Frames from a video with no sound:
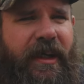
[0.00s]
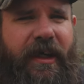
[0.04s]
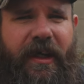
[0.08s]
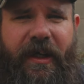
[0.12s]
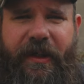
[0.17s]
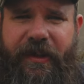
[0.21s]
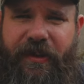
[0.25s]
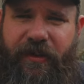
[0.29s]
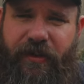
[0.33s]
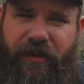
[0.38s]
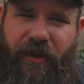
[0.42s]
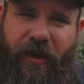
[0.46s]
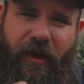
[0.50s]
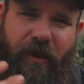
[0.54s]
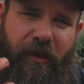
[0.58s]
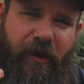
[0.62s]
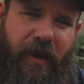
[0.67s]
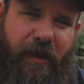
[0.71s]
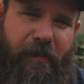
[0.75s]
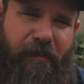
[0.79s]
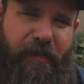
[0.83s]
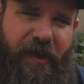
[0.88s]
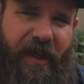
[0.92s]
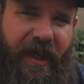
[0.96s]
uh, you know
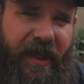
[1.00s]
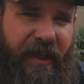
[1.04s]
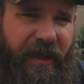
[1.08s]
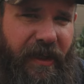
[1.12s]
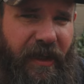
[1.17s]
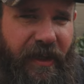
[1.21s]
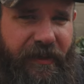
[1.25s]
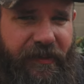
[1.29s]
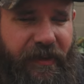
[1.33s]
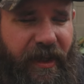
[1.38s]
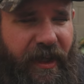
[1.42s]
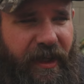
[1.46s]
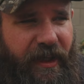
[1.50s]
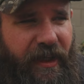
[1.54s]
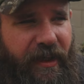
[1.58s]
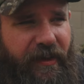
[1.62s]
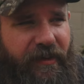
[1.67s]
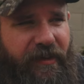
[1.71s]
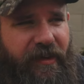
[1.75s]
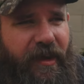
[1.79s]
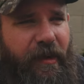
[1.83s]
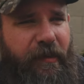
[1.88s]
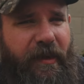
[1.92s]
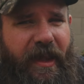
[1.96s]
I'm planning on
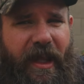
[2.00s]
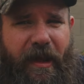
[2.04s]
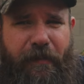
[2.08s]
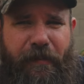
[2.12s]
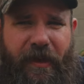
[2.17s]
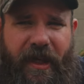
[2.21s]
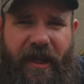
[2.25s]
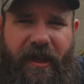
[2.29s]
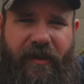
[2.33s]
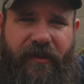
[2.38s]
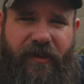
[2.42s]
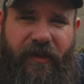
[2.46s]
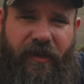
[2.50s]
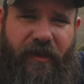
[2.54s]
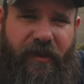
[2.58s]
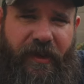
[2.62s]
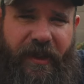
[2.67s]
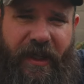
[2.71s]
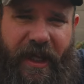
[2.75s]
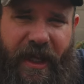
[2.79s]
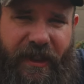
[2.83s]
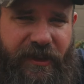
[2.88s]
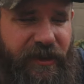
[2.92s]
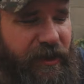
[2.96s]
taking some of that
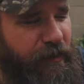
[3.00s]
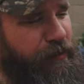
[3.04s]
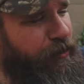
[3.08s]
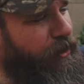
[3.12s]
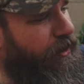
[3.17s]
basil and actually